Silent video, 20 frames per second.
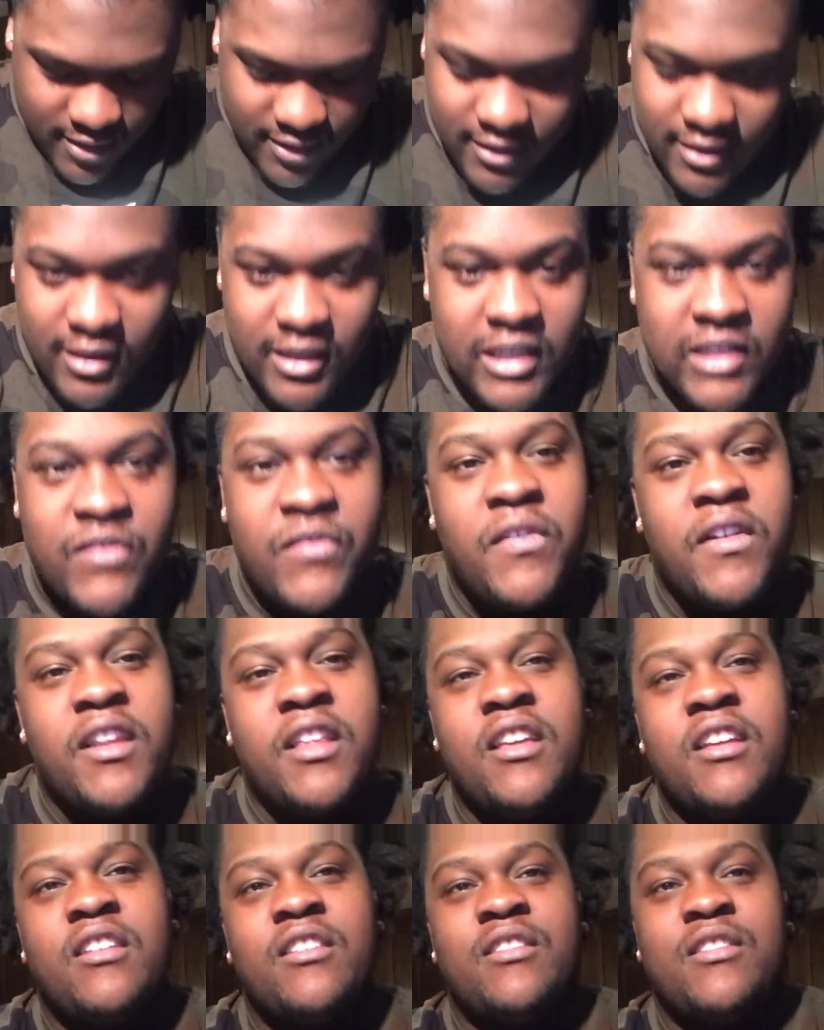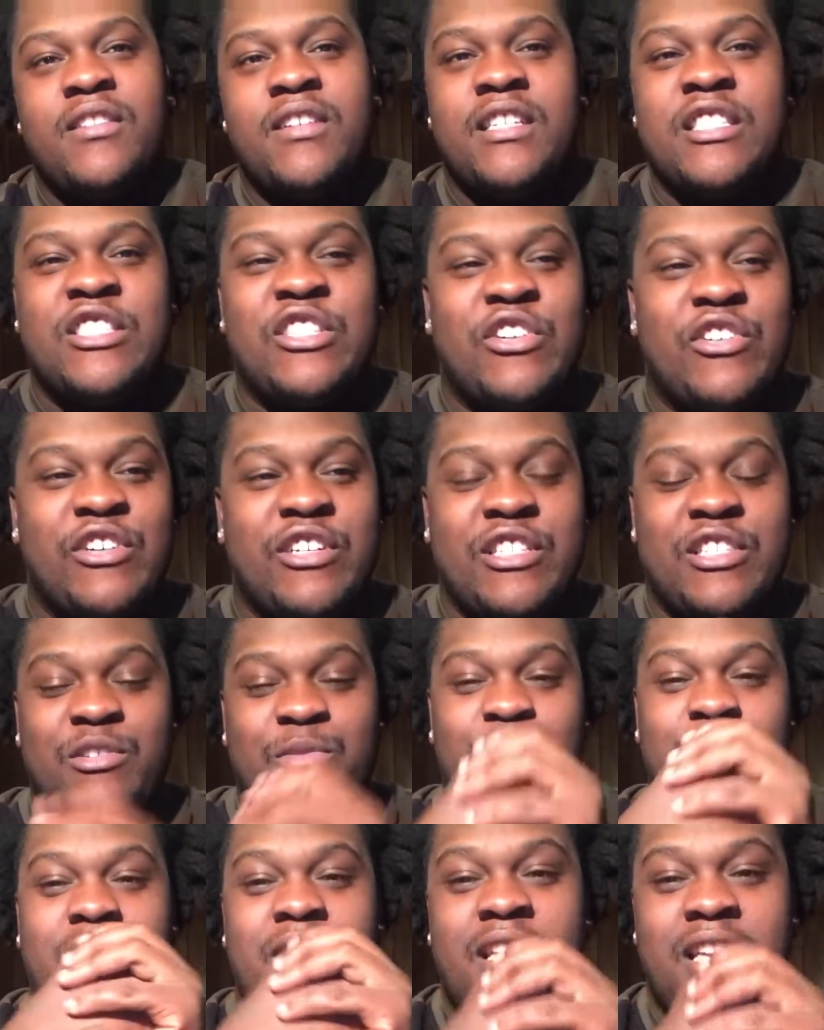And this video is going
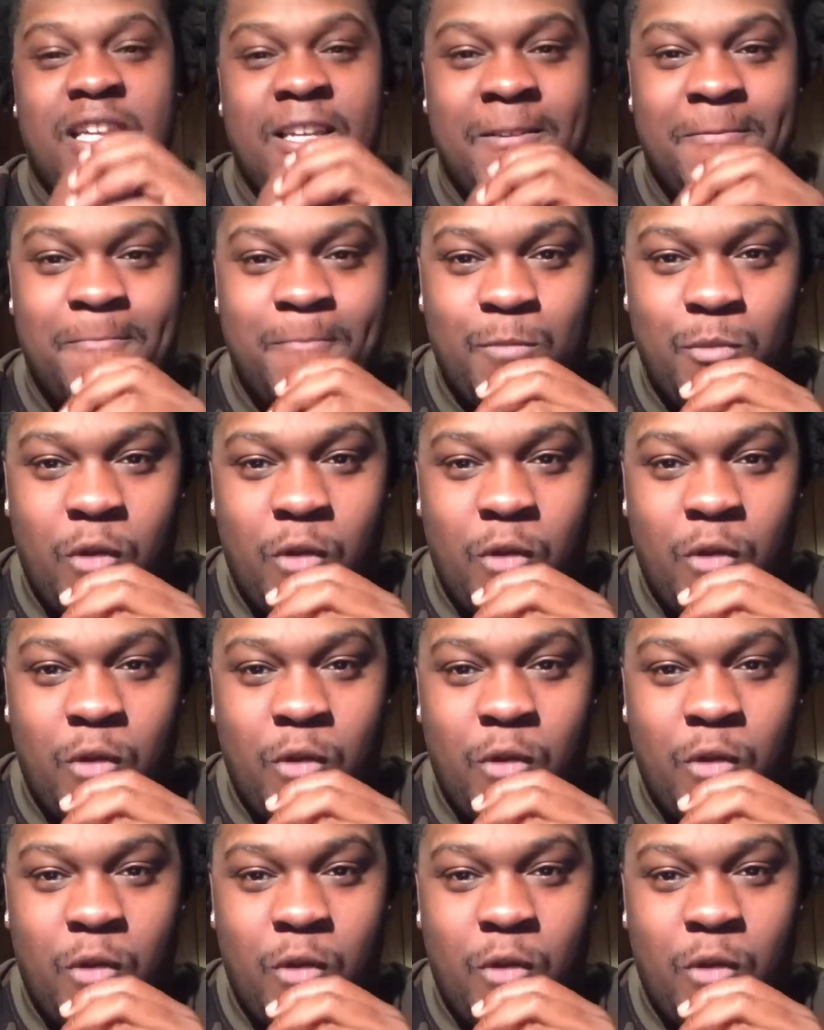to be